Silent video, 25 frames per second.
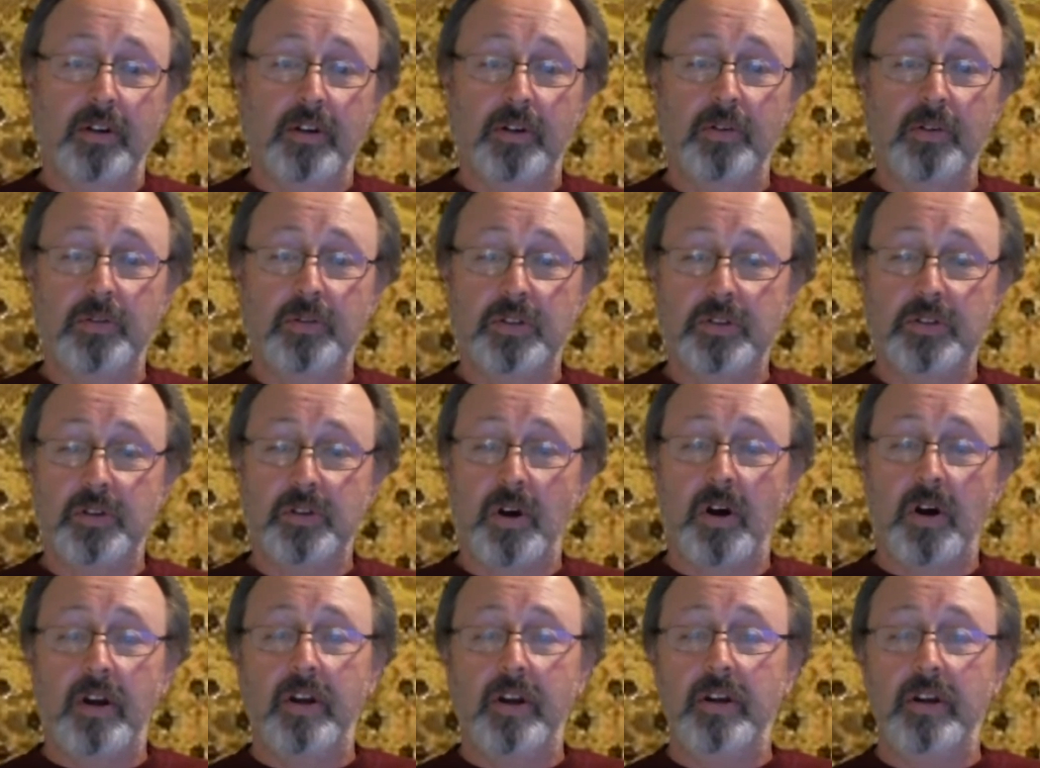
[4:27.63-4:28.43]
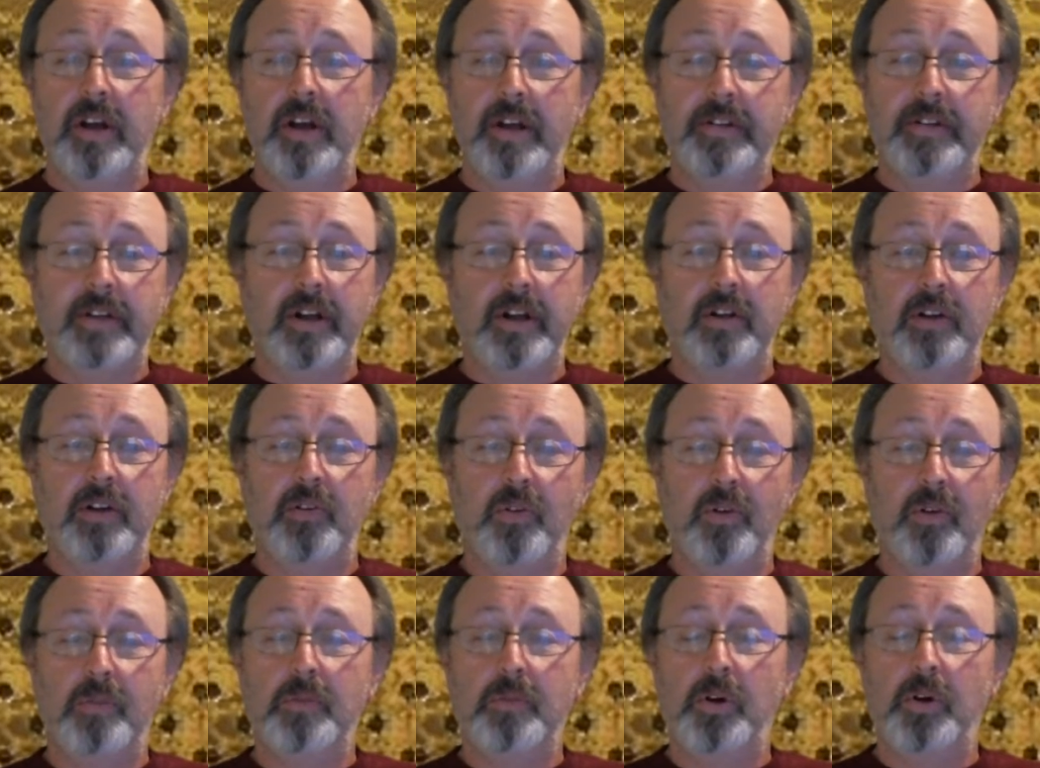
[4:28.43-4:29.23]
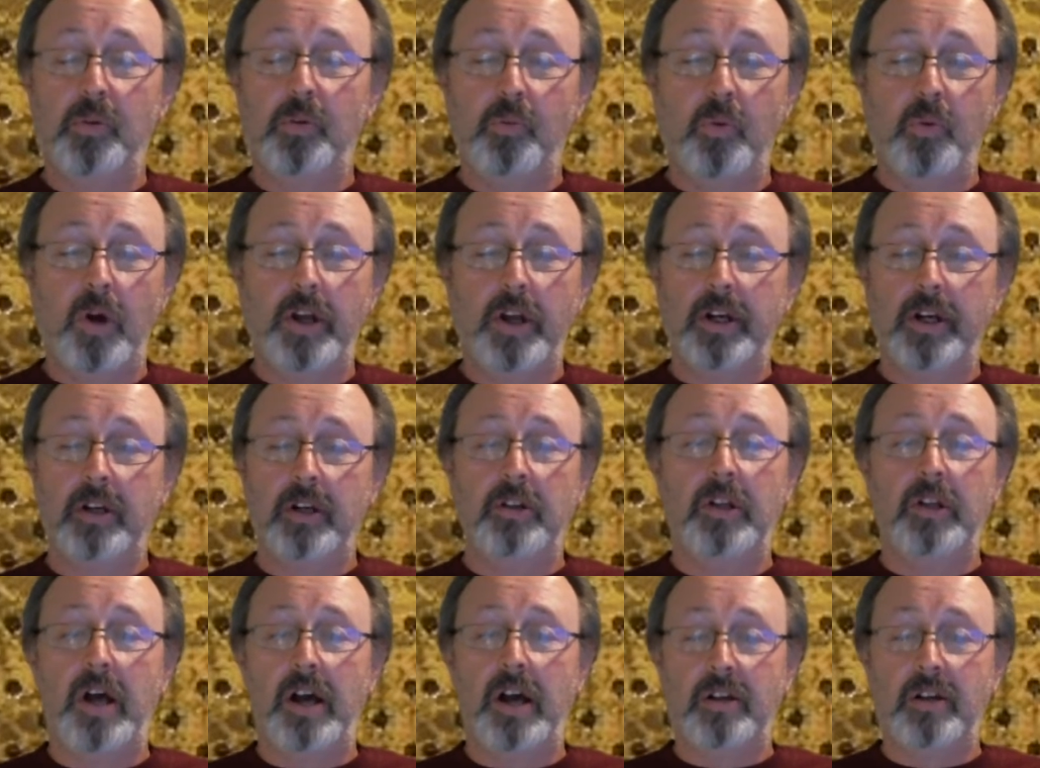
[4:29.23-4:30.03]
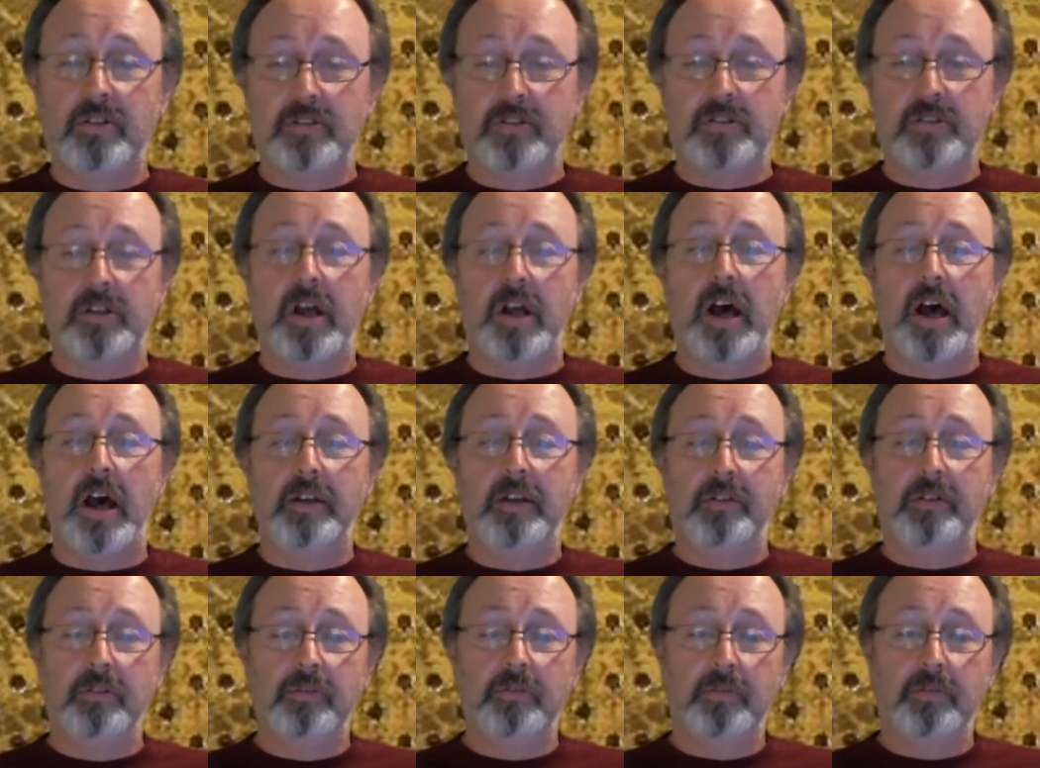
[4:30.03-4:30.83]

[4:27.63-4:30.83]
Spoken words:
who started at their normal 1 o'clock slot,